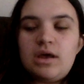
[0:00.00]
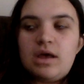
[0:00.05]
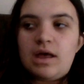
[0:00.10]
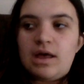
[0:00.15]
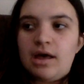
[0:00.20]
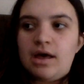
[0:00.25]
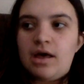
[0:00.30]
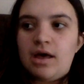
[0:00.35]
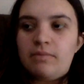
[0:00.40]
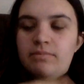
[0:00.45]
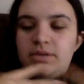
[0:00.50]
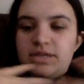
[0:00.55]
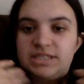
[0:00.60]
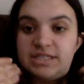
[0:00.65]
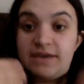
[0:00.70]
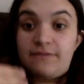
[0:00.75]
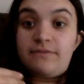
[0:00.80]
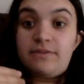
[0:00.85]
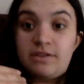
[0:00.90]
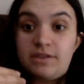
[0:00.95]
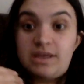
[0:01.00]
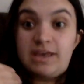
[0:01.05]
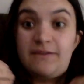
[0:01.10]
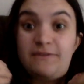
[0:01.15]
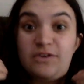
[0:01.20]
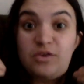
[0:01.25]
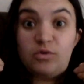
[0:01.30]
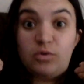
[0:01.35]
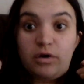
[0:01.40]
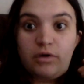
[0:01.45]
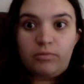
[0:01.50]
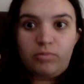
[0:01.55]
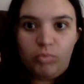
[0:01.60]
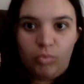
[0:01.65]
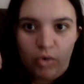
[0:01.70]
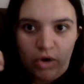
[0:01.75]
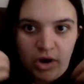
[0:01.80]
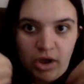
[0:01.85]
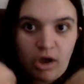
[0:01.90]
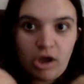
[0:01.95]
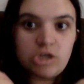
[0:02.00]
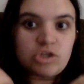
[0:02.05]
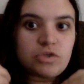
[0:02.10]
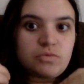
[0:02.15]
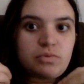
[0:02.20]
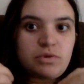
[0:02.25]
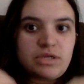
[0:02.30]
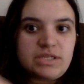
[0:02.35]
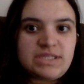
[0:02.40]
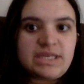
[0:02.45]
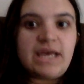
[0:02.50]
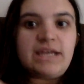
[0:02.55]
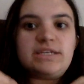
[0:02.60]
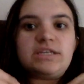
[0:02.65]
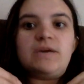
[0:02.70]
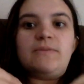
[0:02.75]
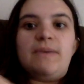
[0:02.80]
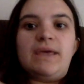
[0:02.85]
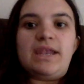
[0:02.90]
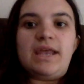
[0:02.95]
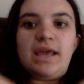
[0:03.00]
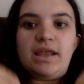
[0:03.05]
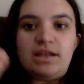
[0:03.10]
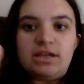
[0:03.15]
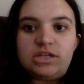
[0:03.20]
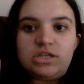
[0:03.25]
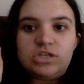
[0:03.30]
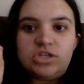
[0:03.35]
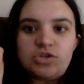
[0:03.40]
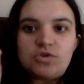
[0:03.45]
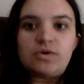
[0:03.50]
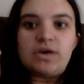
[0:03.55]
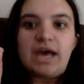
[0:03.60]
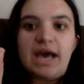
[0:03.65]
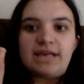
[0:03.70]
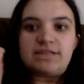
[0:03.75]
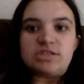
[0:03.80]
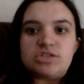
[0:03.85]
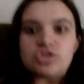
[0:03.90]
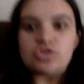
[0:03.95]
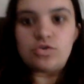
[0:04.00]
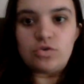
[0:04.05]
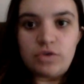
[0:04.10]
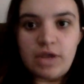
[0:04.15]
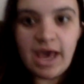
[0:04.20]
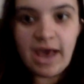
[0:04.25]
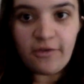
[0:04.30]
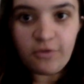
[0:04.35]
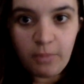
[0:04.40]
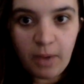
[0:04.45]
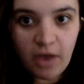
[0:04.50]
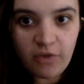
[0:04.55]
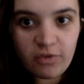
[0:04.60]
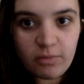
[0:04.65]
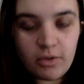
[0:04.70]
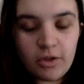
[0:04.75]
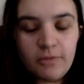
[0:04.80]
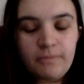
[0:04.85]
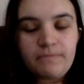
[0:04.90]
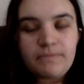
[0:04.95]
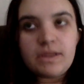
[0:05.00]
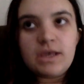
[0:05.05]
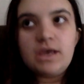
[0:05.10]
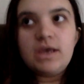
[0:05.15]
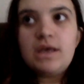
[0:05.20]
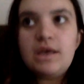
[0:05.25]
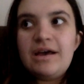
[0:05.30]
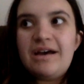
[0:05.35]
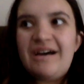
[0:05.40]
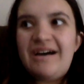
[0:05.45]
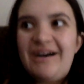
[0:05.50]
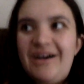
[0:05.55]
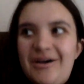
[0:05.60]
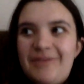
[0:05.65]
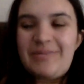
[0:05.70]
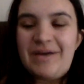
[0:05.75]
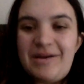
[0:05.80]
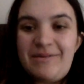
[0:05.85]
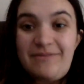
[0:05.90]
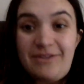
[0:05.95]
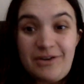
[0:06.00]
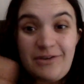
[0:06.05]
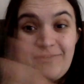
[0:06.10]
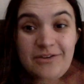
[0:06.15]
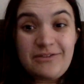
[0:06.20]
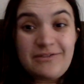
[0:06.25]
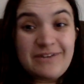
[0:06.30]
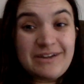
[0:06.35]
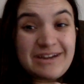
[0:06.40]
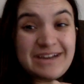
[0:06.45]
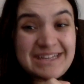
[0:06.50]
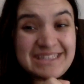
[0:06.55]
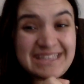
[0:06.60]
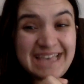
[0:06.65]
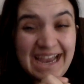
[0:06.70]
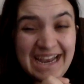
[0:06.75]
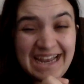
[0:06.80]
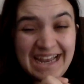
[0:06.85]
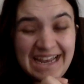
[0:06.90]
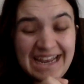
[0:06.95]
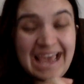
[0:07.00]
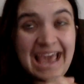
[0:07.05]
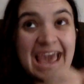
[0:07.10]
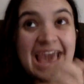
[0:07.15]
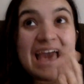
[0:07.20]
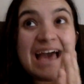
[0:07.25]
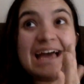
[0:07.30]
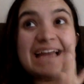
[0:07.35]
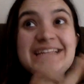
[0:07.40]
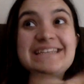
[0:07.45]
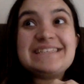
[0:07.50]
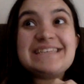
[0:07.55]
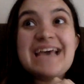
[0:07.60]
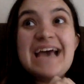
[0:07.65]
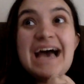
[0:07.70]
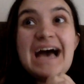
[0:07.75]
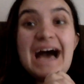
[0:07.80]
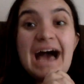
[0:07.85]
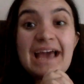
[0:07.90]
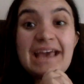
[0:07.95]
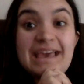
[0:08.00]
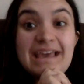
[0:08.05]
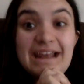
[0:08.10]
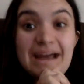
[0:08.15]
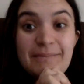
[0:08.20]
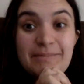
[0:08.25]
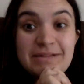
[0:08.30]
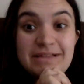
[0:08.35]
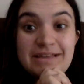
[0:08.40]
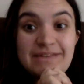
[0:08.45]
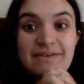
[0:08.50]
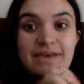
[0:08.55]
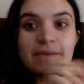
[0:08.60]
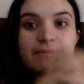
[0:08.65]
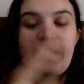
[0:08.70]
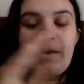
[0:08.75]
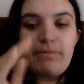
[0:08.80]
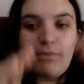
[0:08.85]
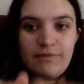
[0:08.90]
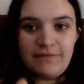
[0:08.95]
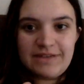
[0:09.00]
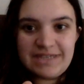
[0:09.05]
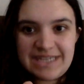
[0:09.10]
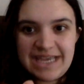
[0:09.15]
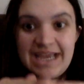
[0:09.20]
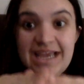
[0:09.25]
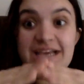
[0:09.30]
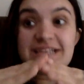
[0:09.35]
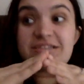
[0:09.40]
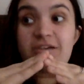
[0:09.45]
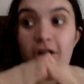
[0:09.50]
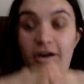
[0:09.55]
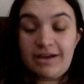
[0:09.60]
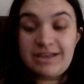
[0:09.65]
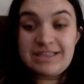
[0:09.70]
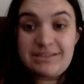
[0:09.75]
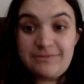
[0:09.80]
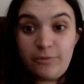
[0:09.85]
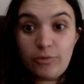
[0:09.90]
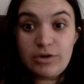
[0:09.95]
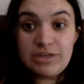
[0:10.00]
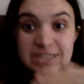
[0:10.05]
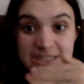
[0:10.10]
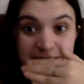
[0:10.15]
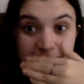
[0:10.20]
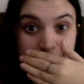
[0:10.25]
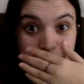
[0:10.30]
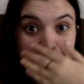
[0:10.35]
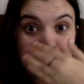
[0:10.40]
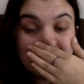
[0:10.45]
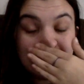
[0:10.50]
blah, but definitely if you are 100% committed, do it as soon as possible. I'm very excited, and I cannot believe it. My move-in date is August 14th.